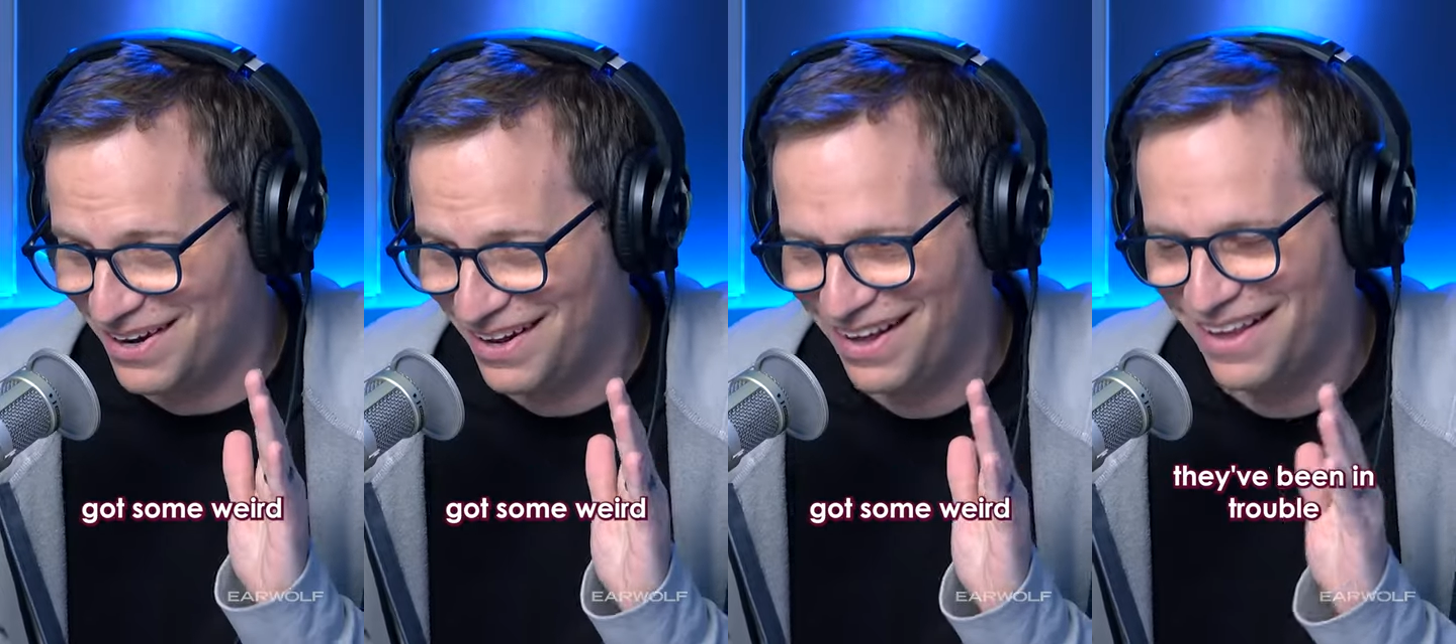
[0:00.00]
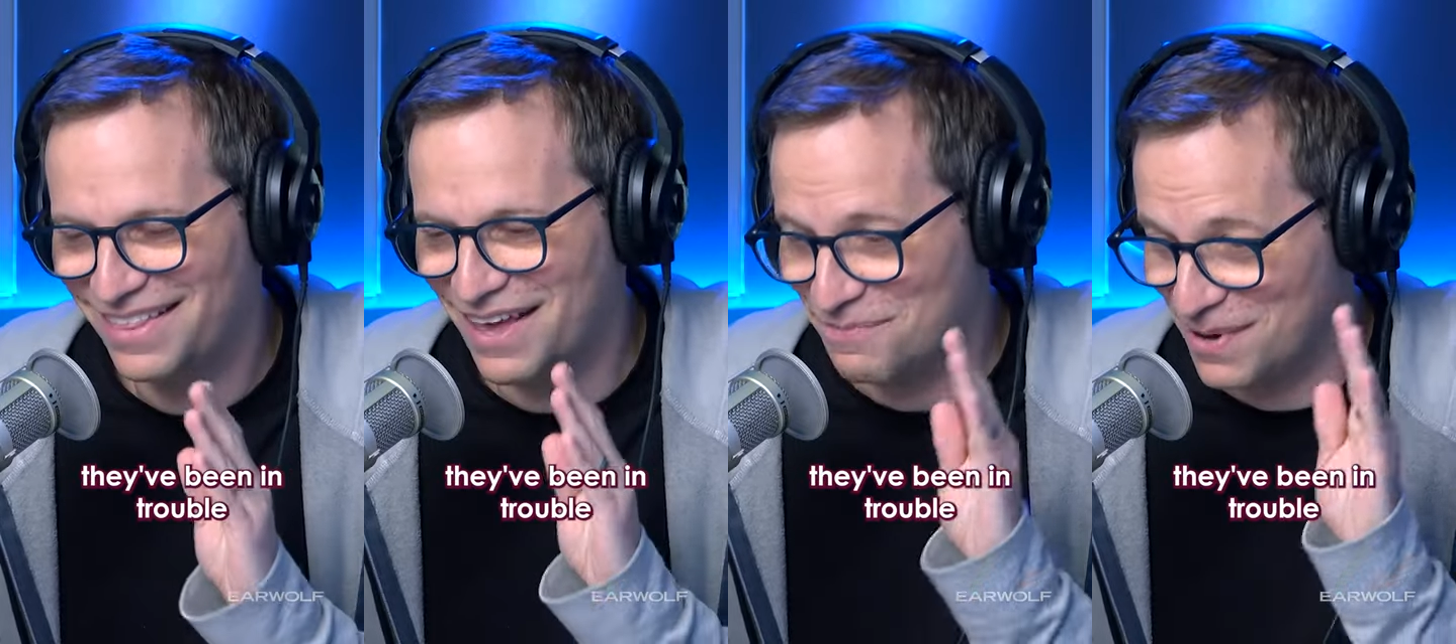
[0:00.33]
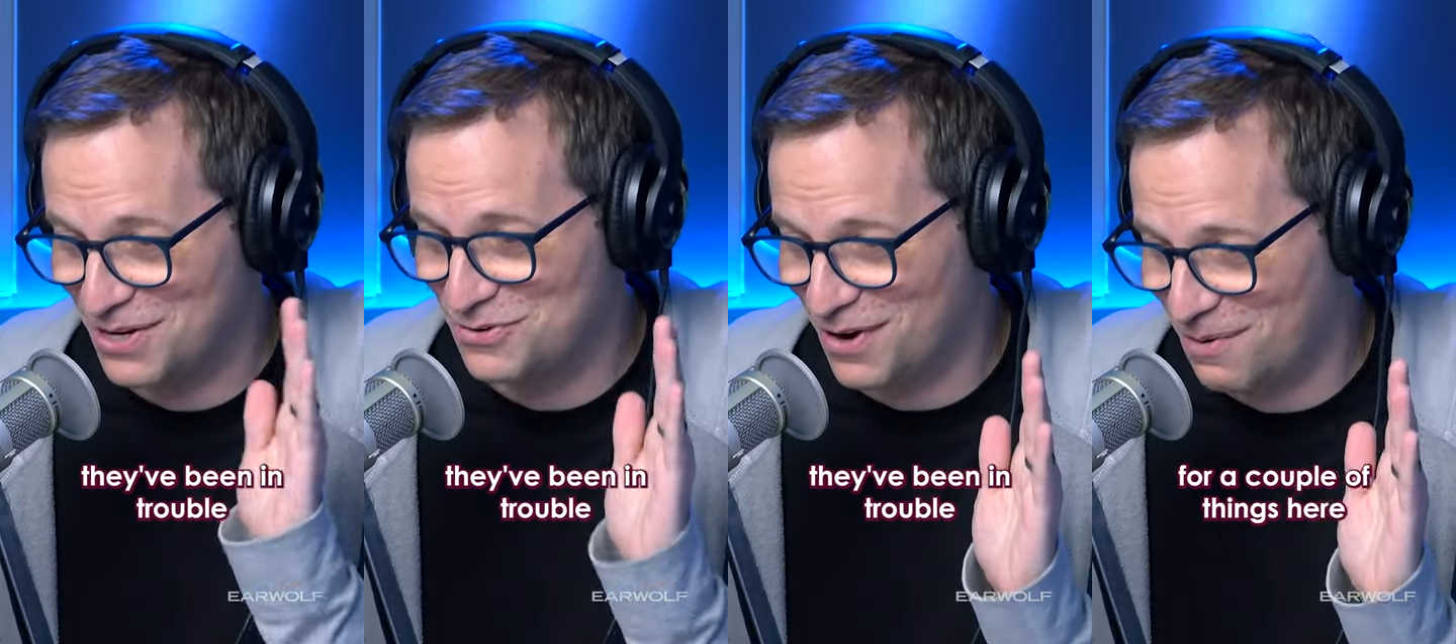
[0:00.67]
They've been
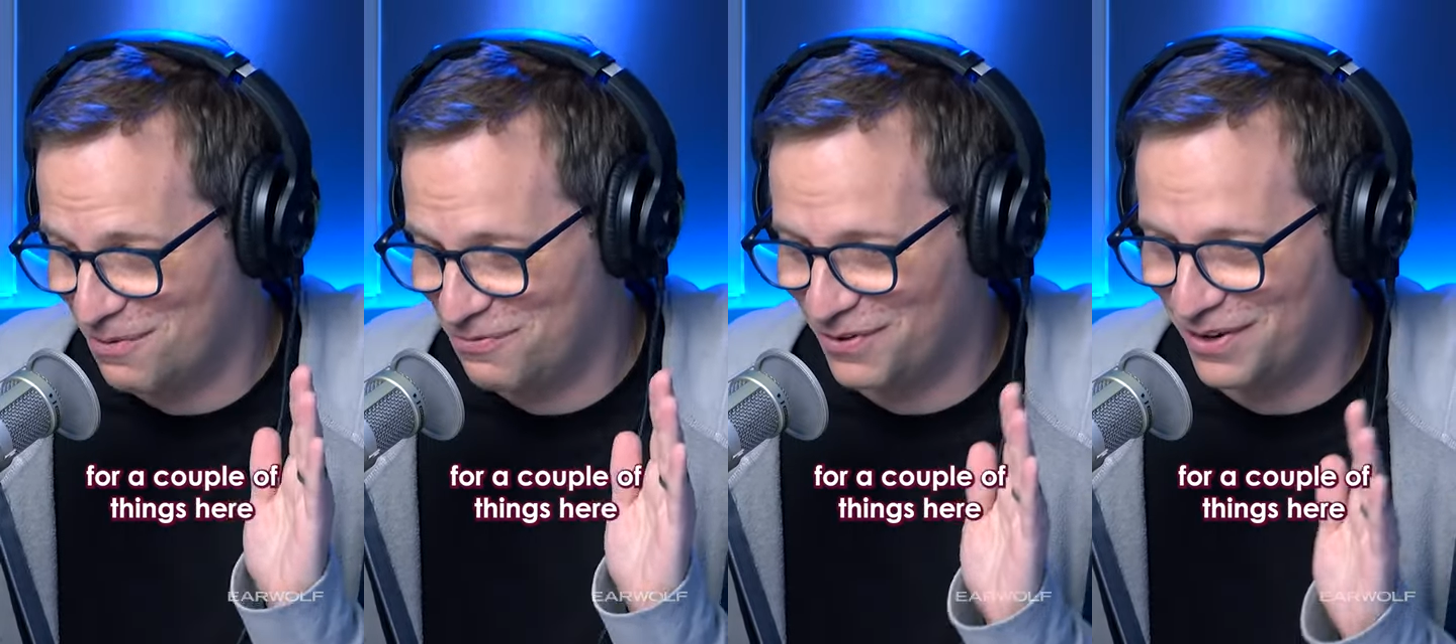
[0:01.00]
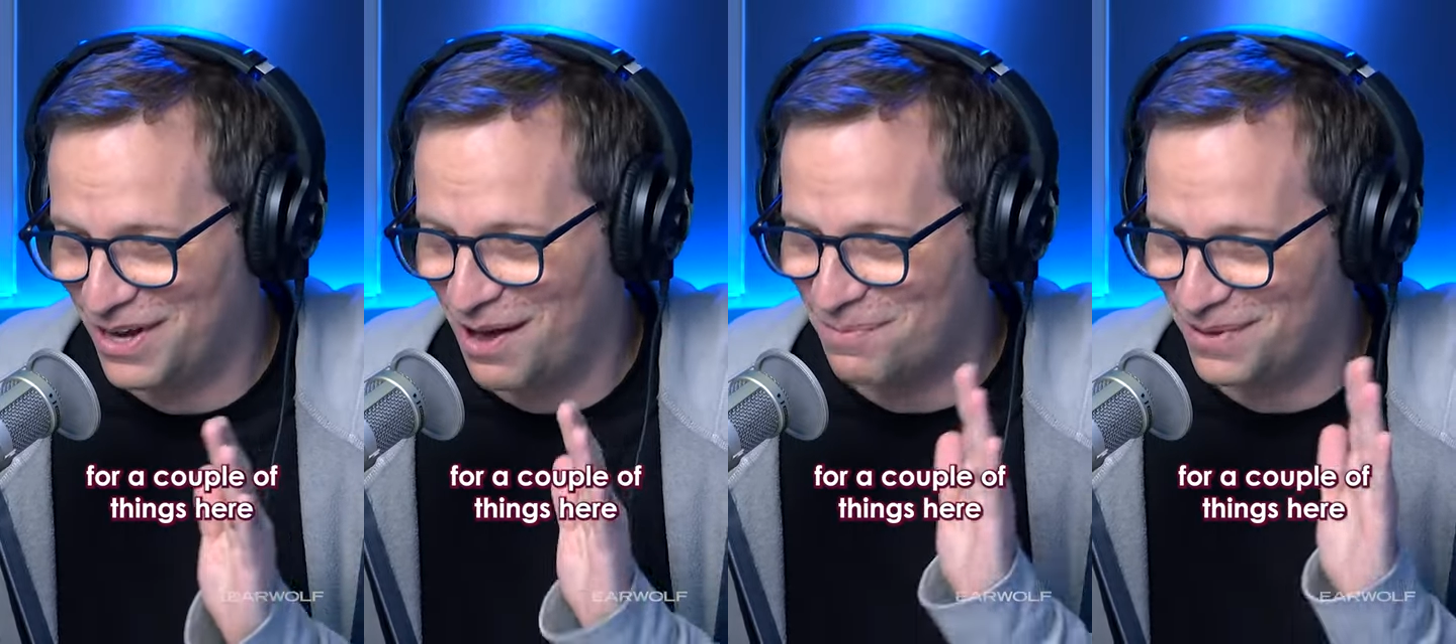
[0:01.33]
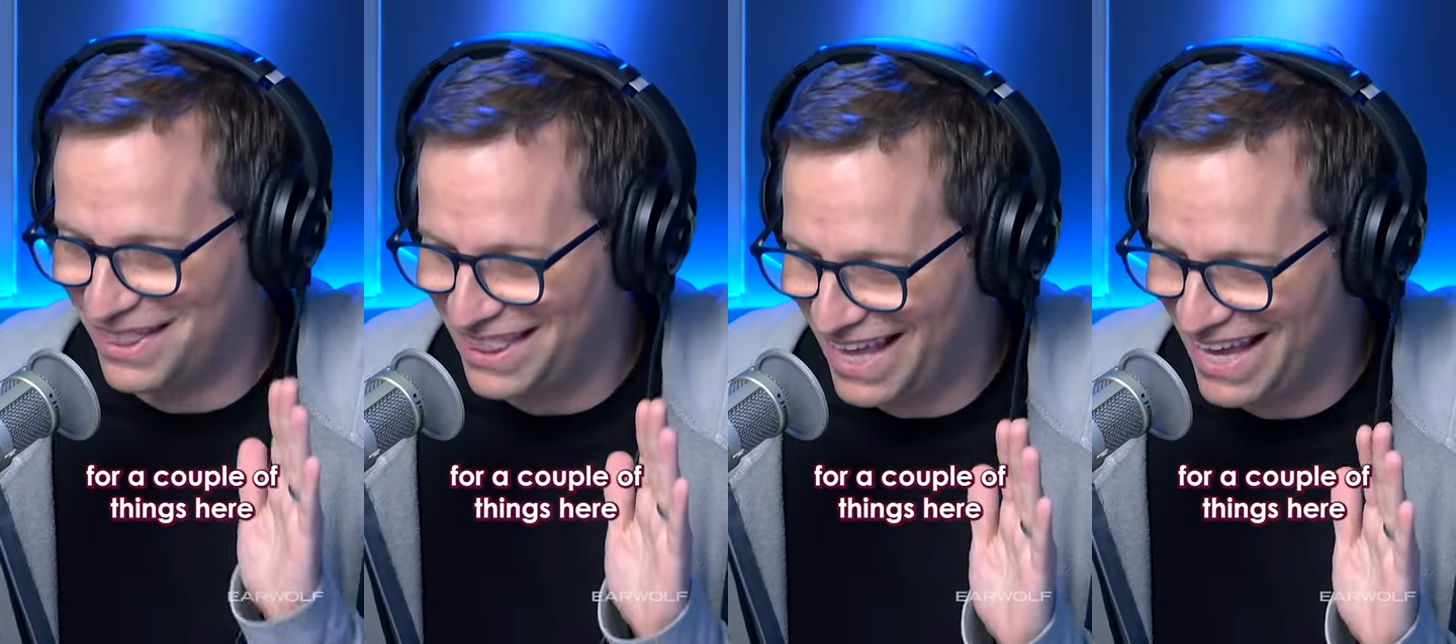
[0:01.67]
in trouble for a couple of
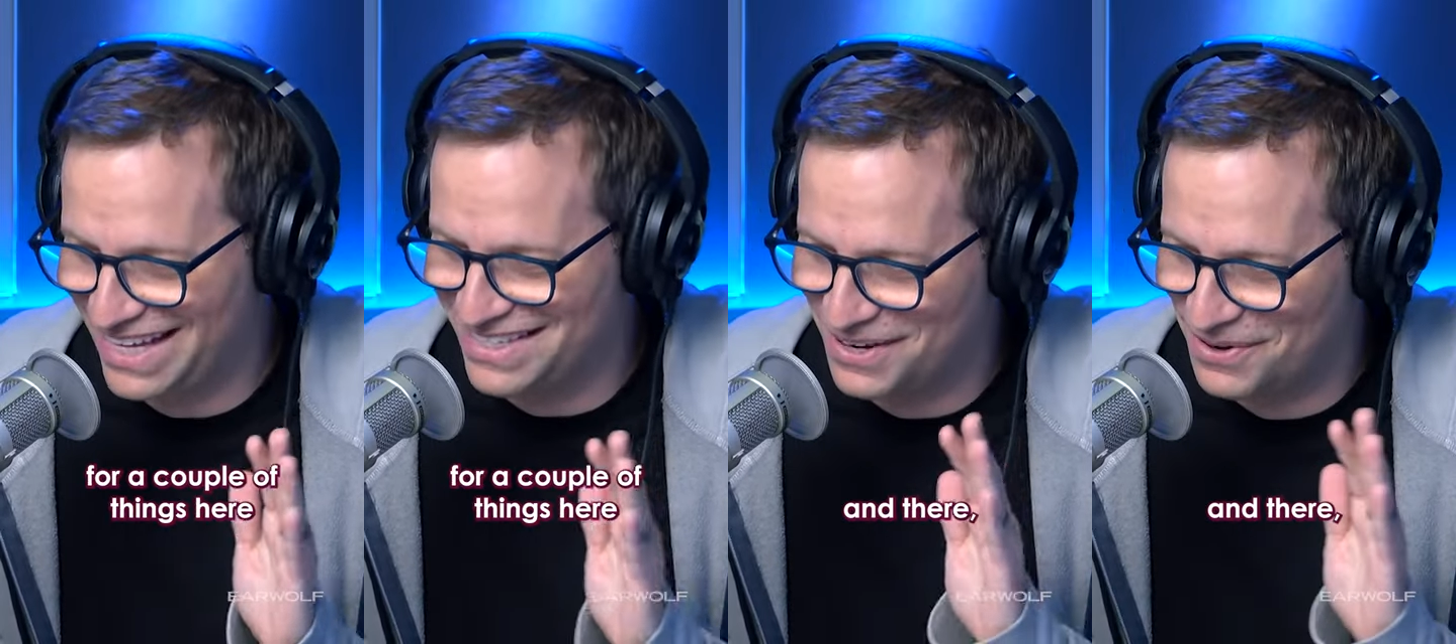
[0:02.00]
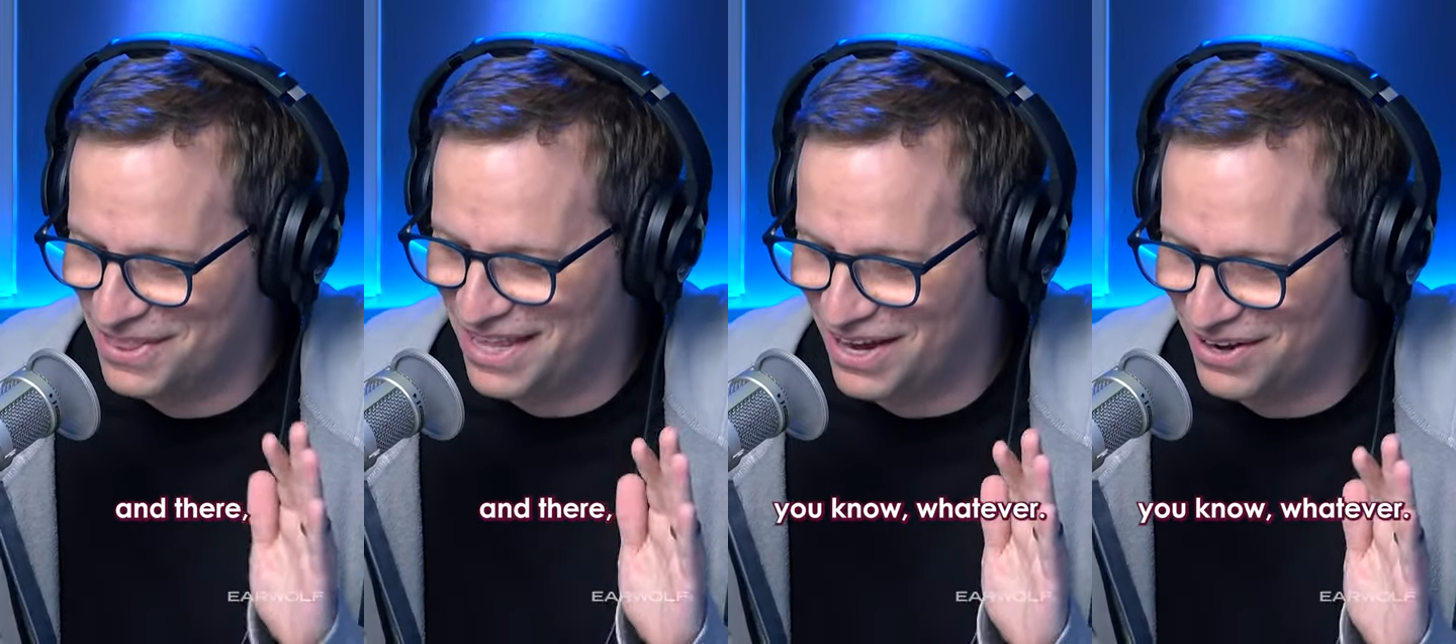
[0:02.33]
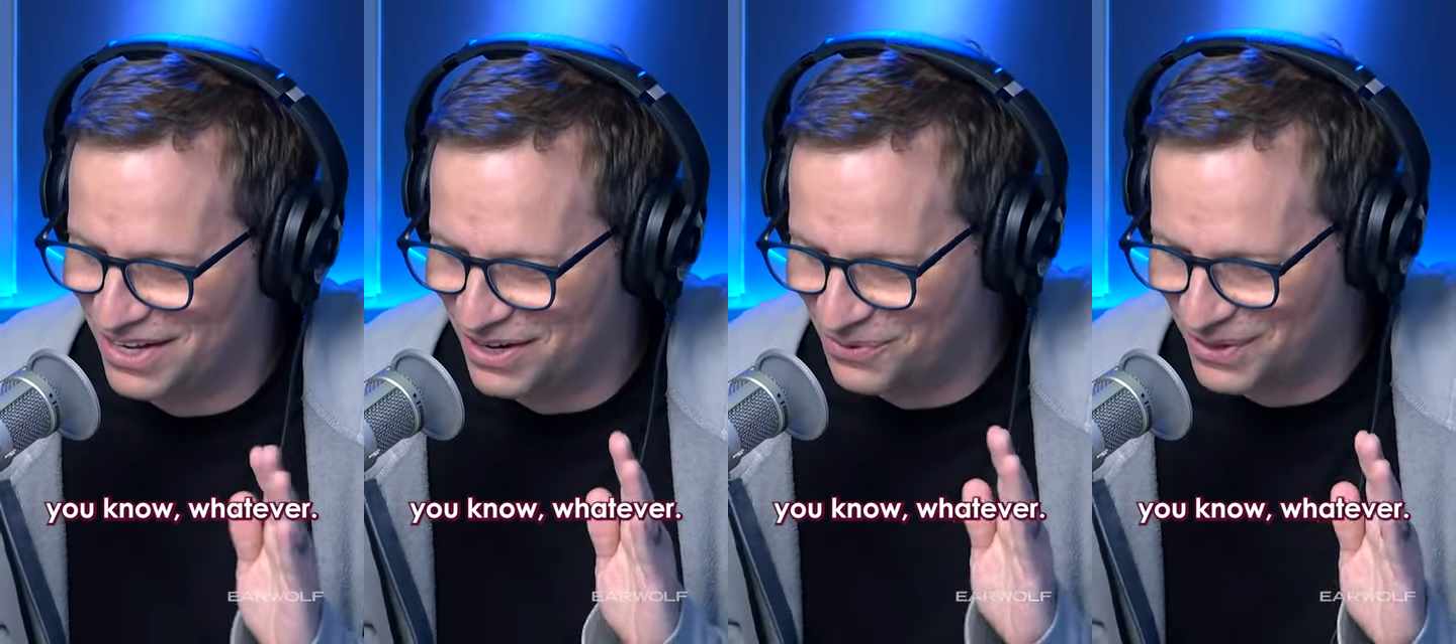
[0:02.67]
things here and there,
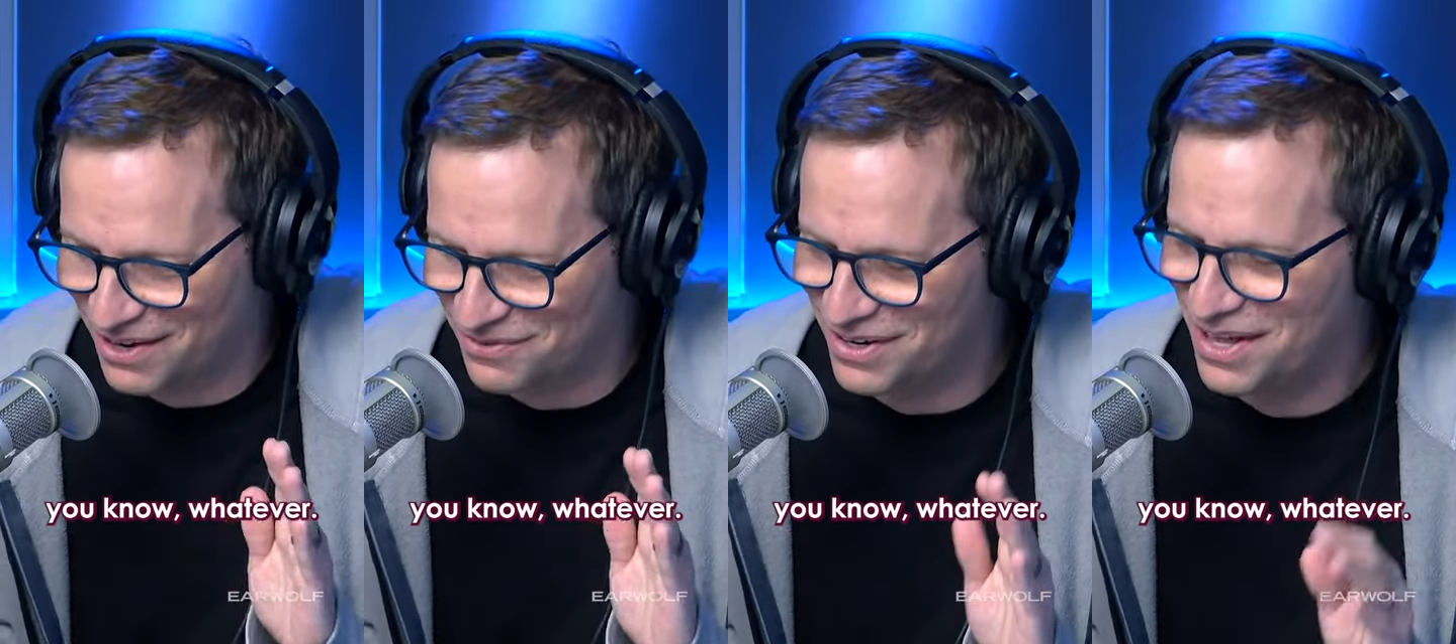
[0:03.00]
you know, whatever.